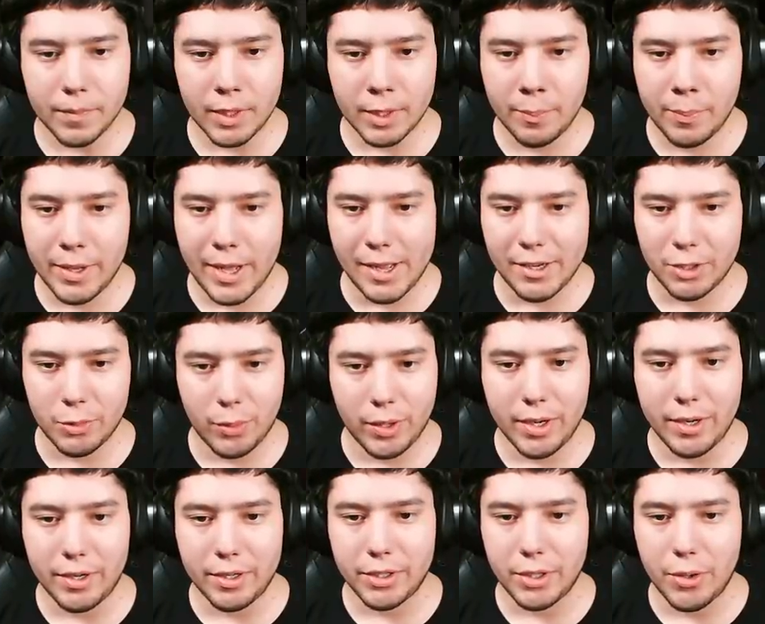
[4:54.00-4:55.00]
But I just
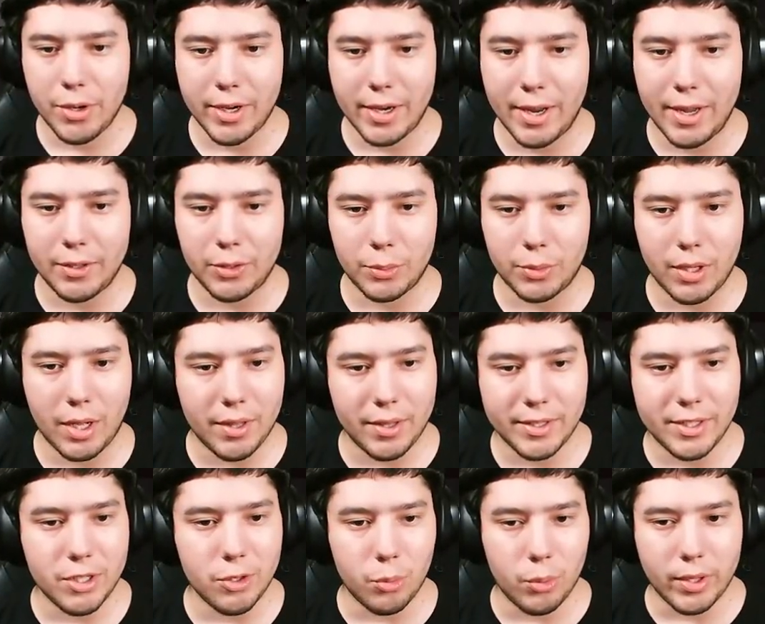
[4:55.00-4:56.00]
wanted to show you guys with all the
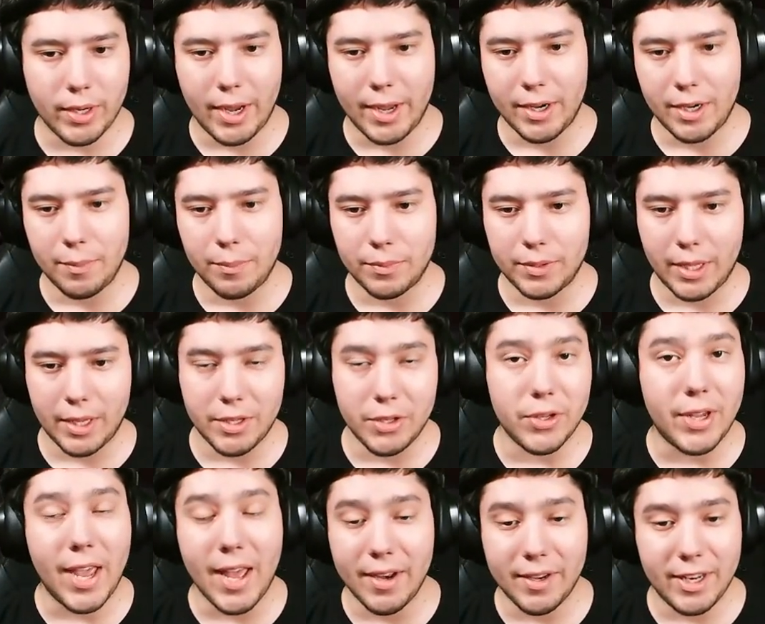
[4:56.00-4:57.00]
tier 1 items that you
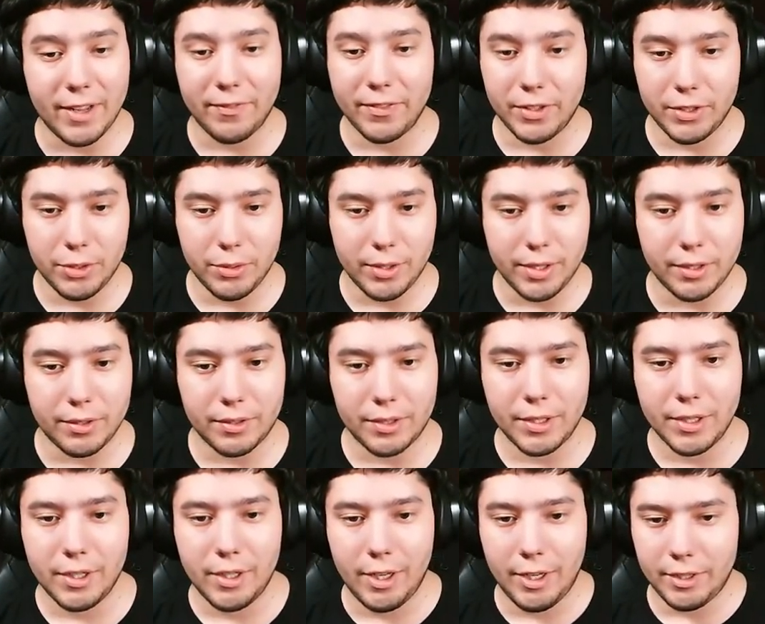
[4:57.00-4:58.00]
can definitely do this.
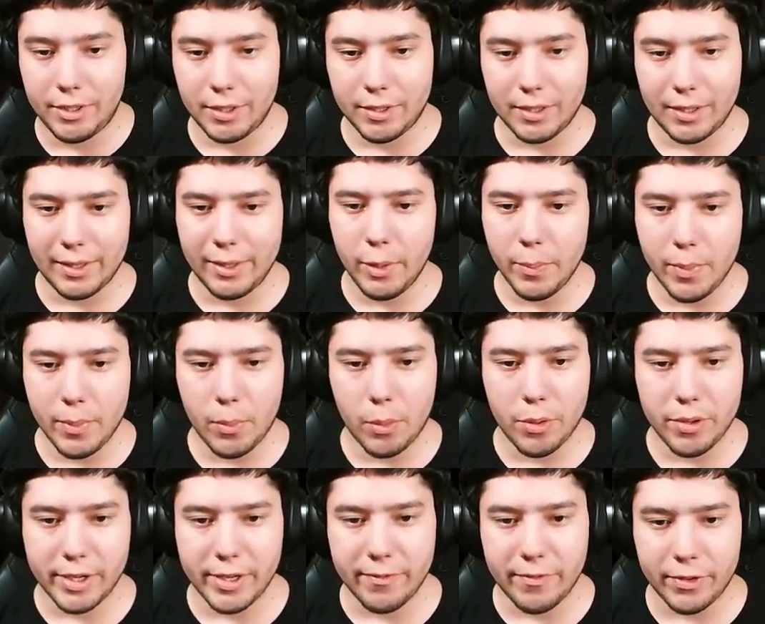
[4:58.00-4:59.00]
It's just a little bit
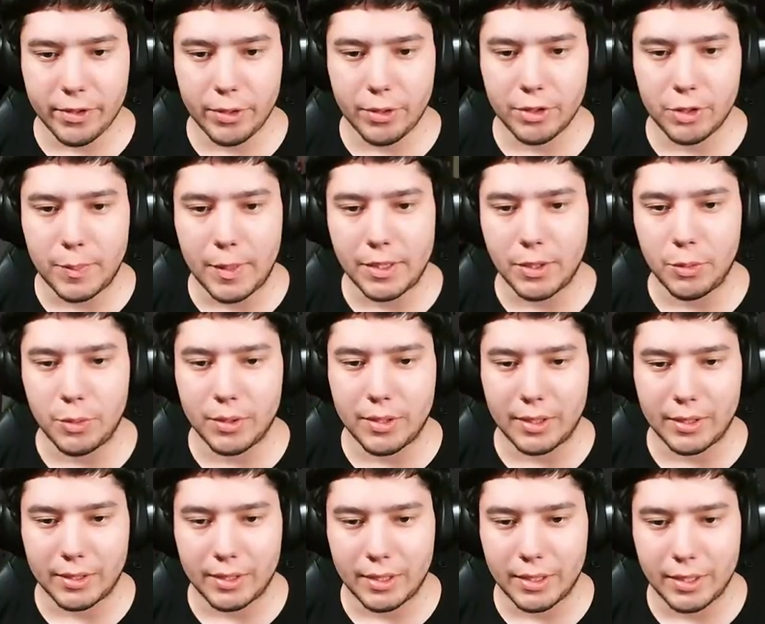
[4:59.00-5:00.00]
more difficult, especially with
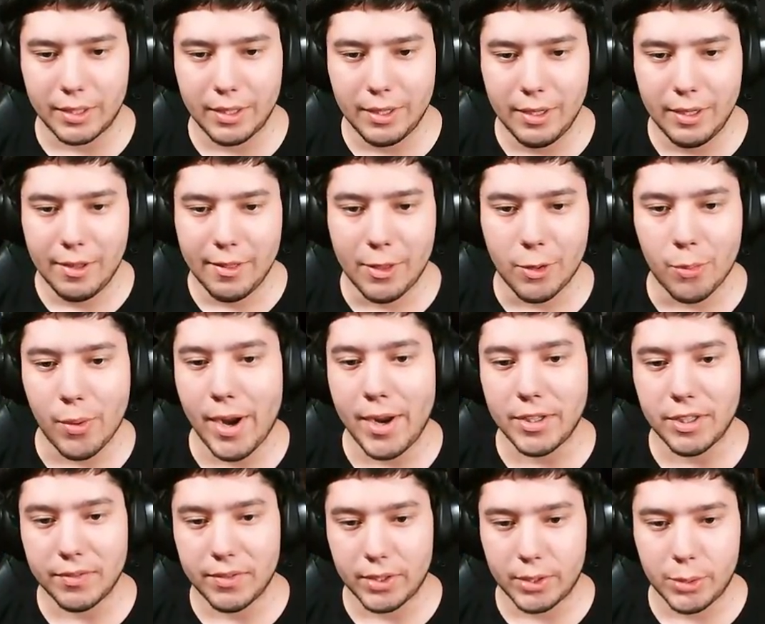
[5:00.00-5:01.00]
like the
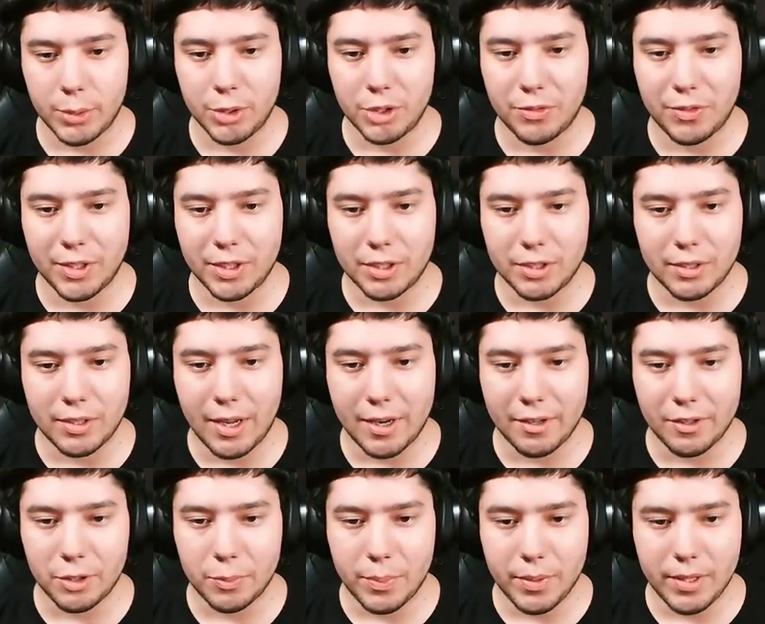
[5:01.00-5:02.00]
range of the crucifix not
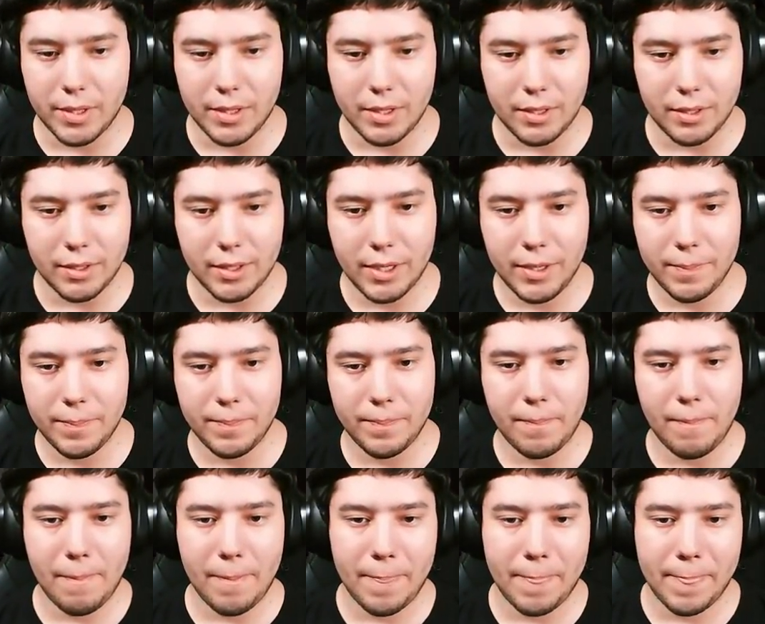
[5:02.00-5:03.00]
as big.
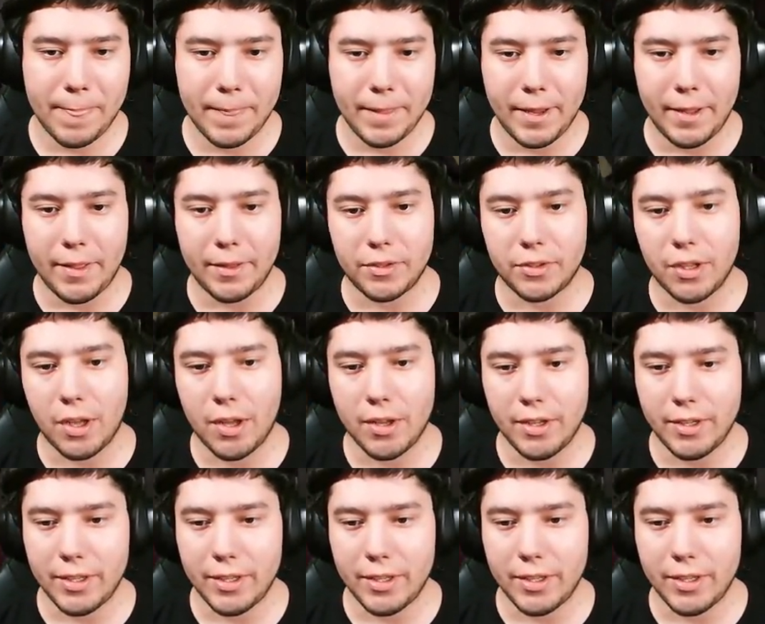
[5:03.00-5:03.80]
And the saw, it